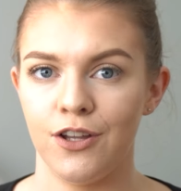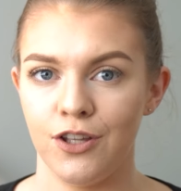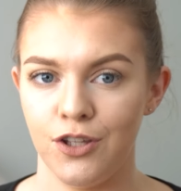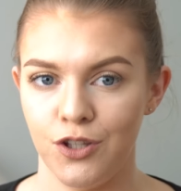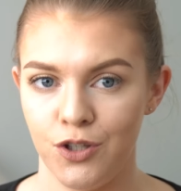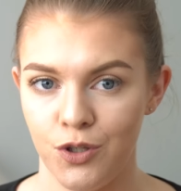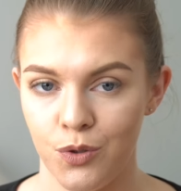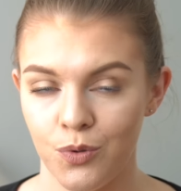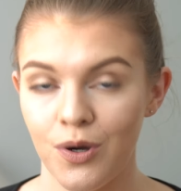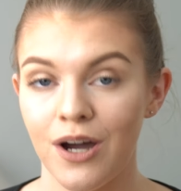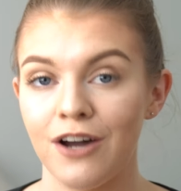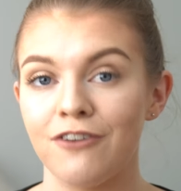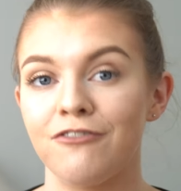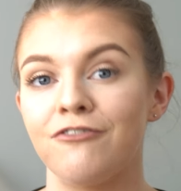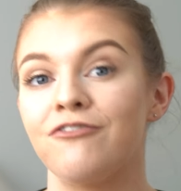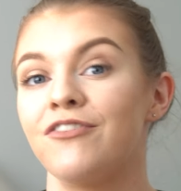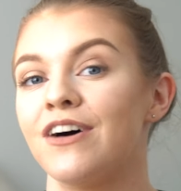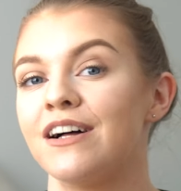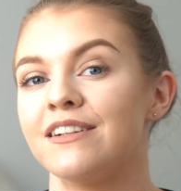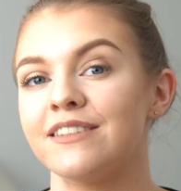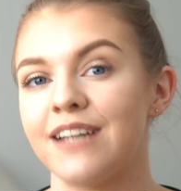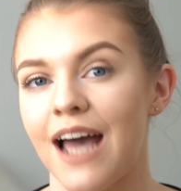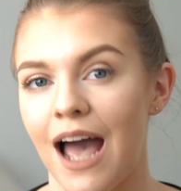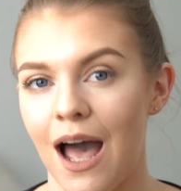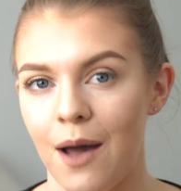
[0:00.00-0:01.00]
You have
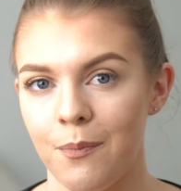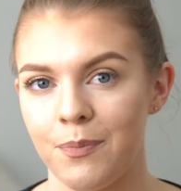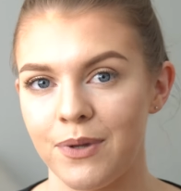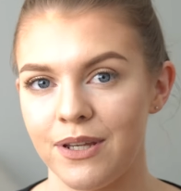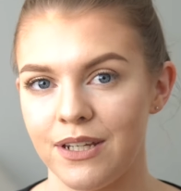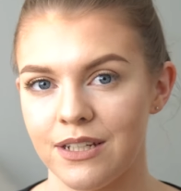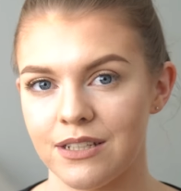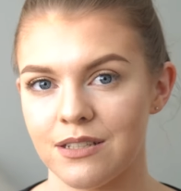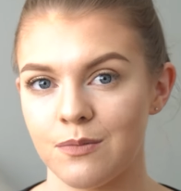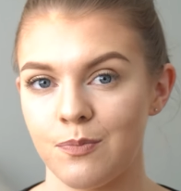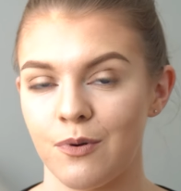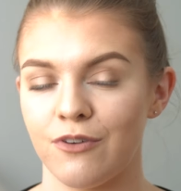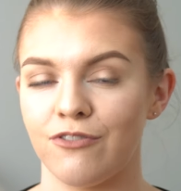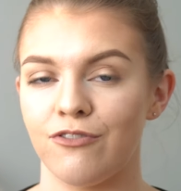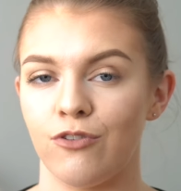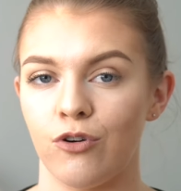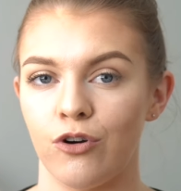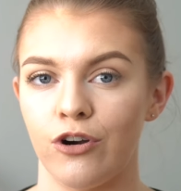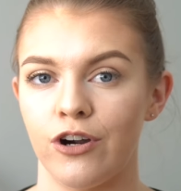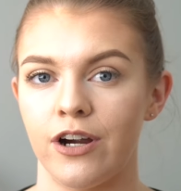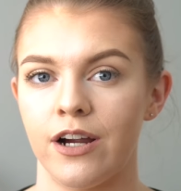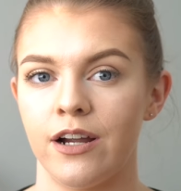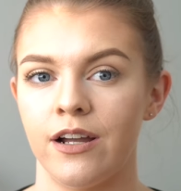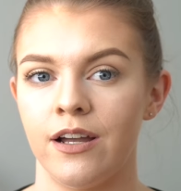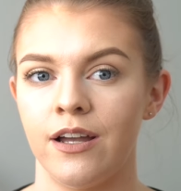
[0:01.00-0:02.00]
felt happiness
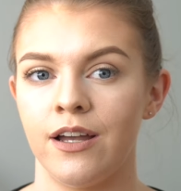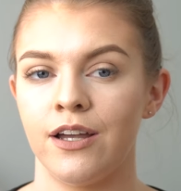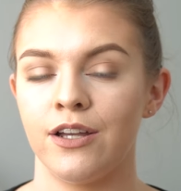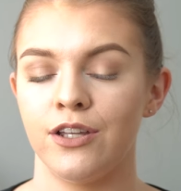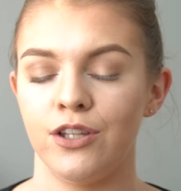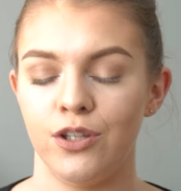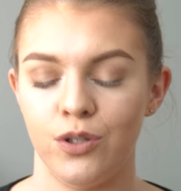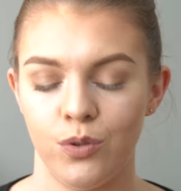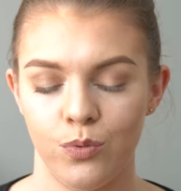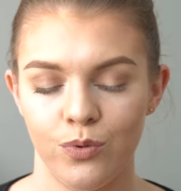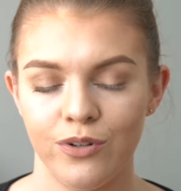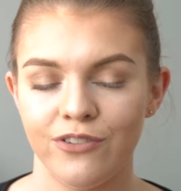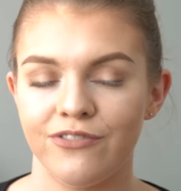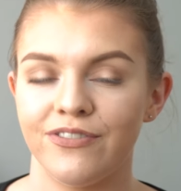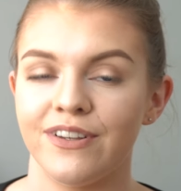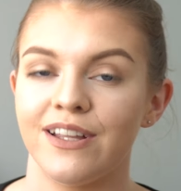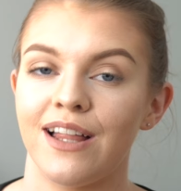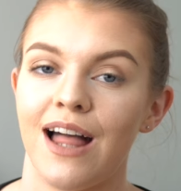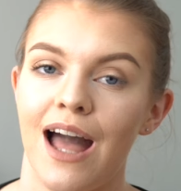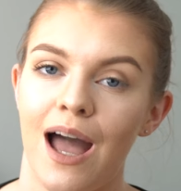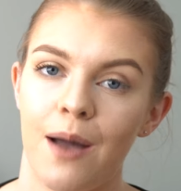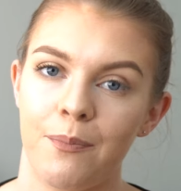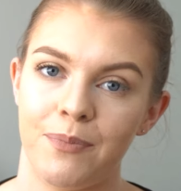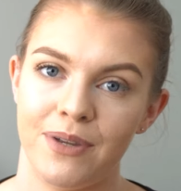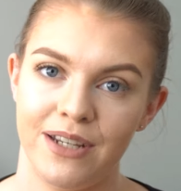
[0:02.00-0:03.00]
before, you will feel
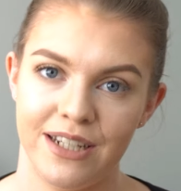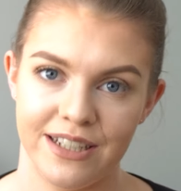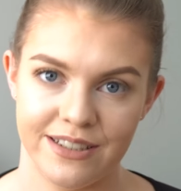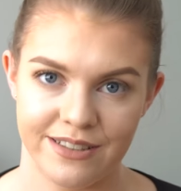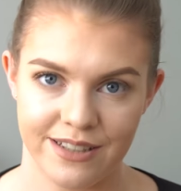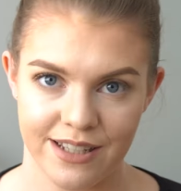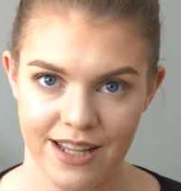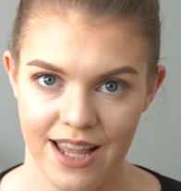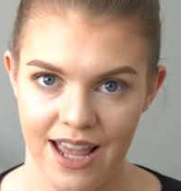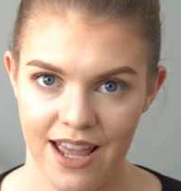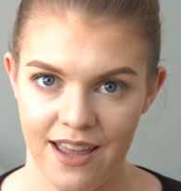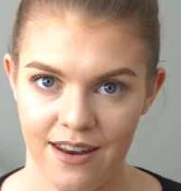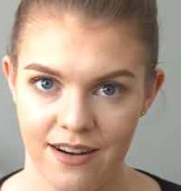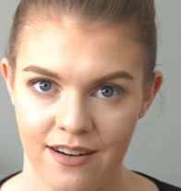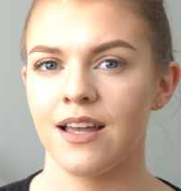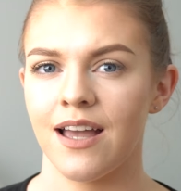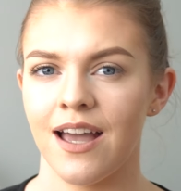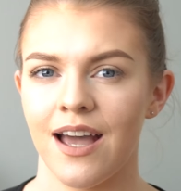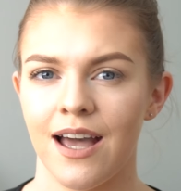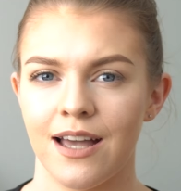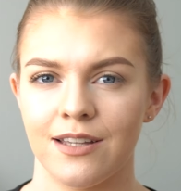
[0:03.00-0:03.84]
happiness again.